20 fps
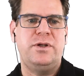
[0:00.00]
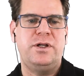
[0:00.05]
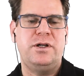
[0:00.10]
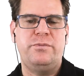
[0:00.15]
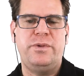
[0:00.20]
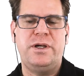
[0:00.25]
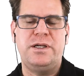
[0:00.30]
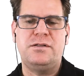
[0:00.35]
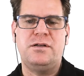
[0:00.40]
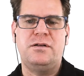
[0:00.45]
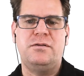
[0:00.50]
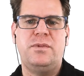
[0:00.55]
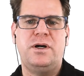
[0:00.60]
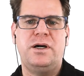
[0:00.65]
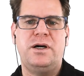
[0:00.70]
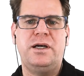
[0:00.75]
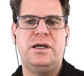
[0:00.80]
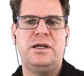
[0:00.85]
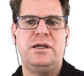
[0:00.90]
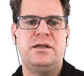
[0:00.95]
Based on
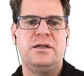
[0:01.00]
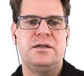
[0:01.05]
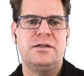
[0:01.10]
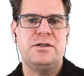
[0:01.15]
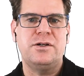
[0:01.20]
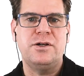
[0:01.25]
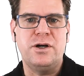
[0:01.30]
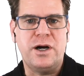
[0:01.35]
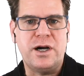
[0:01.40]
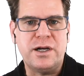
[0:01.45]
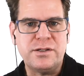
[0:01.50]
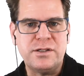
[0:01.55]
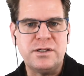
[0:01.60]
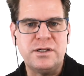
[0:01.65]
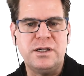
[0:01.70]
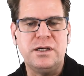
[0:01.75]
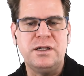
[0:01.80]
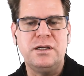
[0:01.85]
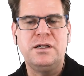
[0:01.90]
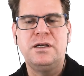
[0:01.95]
my
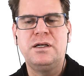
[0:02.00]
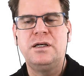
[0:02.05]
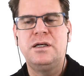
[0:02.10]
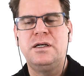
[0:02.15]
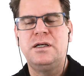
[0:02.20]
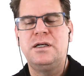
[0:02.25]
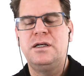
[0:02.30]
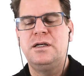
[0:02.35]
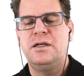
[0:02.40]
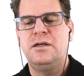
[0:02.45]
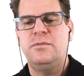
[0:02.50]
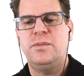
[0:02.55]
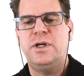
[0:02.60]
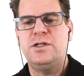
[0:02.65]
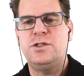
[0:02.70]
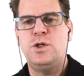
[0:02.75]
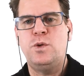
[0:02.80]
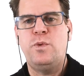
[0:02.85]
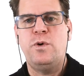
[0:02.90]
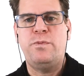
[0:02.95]
curiosity, my
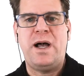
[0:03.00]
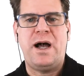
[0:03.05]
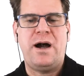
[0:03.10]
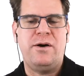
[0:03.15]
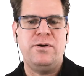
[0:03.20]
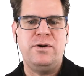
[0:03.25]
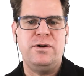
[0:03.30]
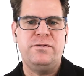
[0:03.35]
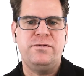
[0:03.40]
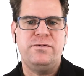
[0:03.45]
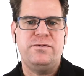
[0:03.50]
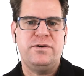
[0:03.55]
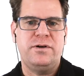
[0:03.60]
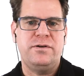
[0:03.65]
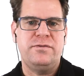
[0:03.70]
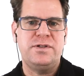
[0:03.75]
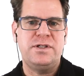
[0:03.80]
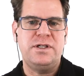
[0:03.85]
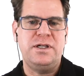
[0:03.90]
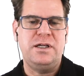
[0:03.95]
superpower
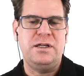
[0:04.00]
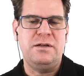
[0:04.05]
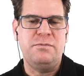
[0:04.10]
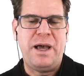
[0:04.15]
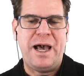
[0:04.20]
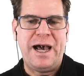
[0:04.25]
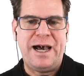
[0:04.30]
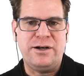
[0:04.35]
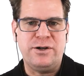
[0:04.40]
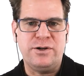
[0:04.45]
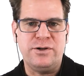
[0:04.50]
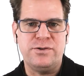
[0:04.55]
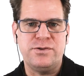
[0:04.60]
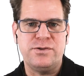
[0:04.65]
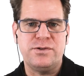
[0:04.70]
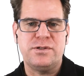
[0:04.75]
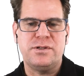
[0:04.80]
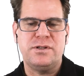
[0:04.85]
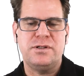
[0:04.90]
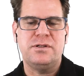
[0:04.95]
of seeing
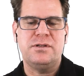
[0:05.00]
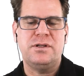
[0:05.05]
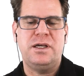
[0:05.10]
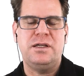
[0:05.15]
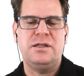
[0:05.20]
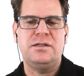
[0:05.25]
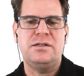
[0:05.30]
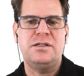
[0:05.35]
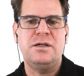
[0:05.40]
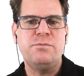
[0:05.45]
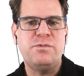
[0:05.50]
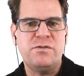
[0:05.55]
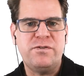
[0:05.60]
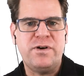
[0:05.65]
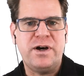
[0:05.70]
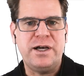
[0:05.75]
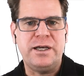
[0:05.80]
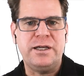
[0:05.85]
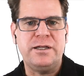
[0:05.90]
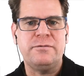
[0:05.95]
patterns and
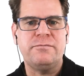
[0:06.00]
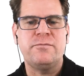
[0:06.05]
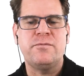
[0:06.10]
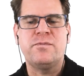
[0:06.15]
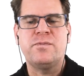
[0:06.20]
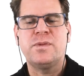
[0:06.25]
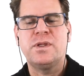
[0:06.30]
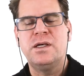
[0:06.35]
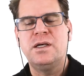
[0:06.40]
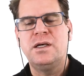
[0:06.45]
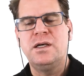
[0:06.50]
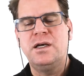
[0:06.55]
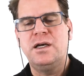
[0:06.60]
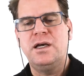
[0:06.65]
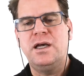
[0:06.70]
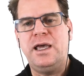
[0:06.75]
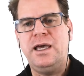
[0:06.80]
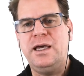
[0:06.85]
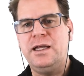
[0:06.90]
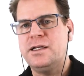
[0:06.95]
simplifying
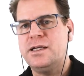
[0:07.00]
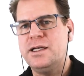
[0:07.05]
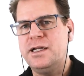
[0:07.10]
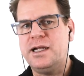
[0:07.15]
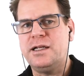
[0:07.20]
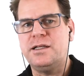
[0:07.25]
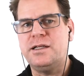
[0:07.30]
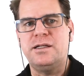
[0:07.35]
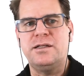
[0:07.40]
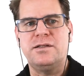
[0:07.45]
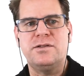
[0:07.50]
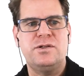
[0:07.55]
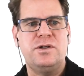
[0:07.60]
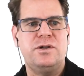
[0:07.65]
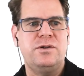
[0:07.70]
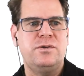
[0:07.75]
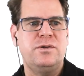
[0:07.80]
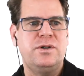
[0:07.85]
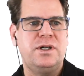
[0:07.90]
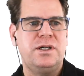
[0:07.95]
and connecting.
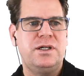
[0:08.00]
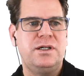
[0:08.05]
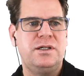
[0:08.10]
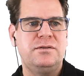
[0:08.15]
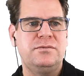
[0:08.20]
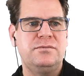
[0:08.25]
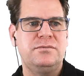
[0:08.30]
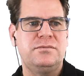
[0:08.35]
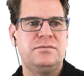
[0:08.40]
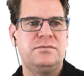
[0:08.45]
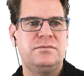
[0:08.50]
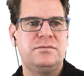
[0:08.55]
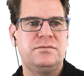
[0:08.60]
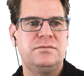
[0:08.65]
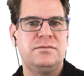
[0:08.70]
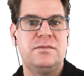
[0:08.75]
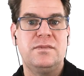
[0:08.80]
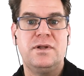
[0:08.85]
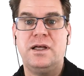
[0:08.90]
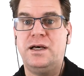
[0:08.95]
So
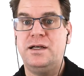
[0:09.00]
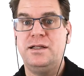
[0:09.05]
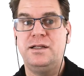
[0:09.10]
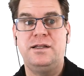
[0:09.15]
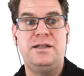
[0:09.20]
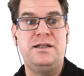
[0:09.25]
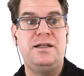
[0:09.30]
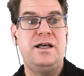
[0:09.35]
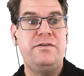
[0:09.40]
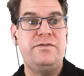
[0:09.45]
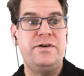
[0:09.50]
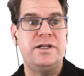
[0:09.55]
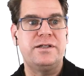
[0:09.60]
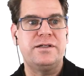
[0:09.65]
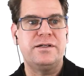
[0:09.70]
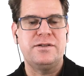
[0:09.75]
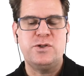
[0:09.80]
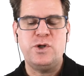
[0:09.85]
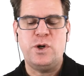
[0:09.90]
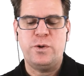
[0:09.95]
love
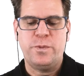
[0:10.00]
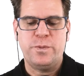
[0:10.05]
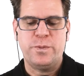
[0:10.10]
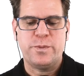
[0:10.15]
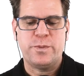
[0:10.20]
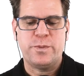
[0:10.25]
it. So